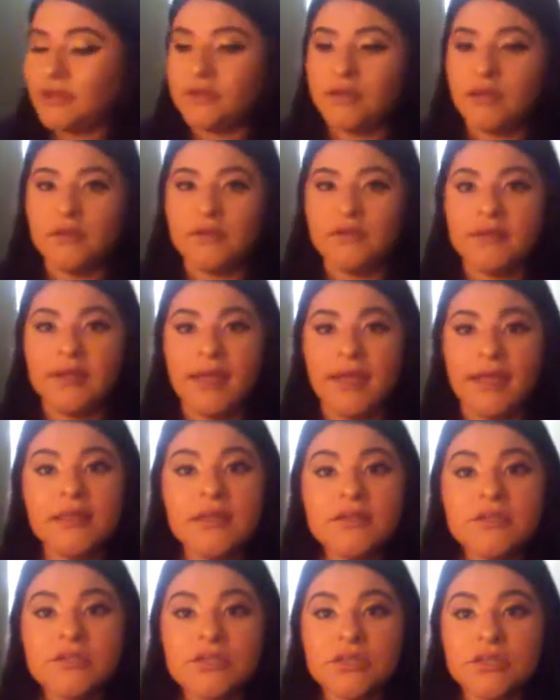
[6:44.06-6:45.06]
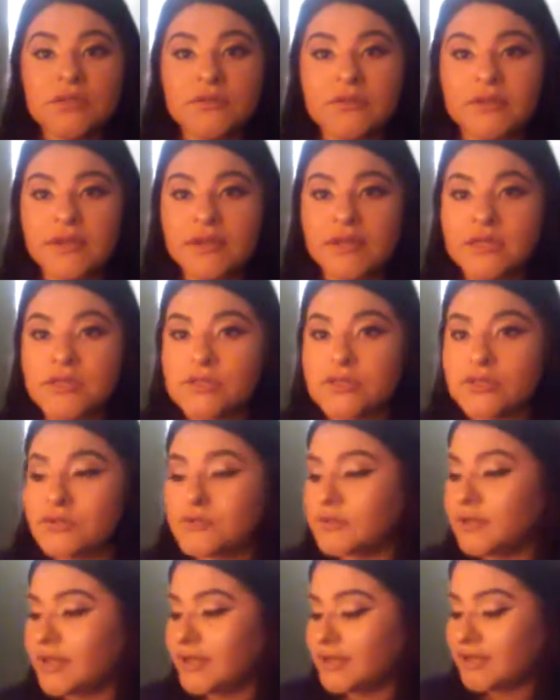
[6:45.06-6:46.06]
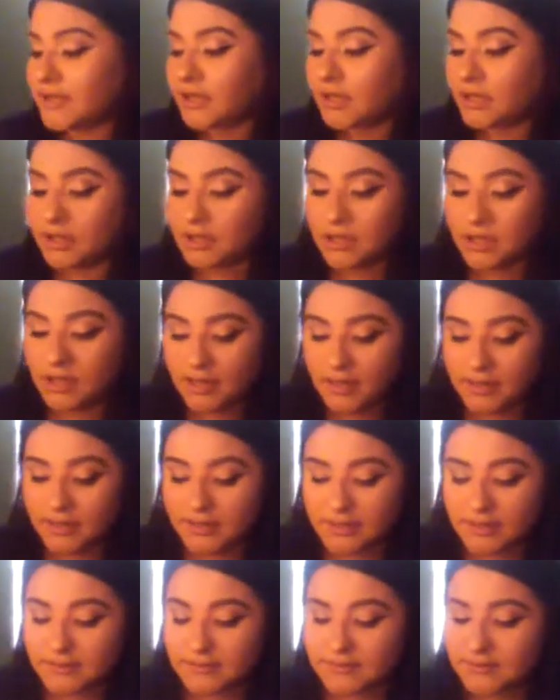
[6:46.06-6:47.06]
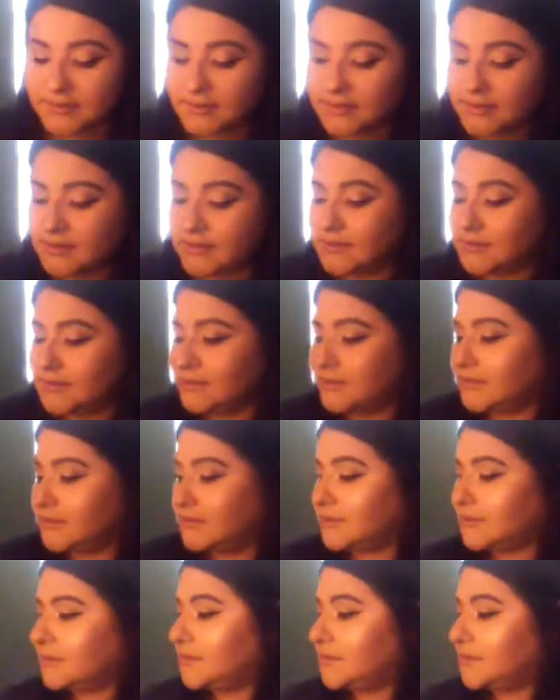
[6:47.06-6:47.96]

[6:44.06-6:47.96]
Now the eyelash glue that I do like a lot is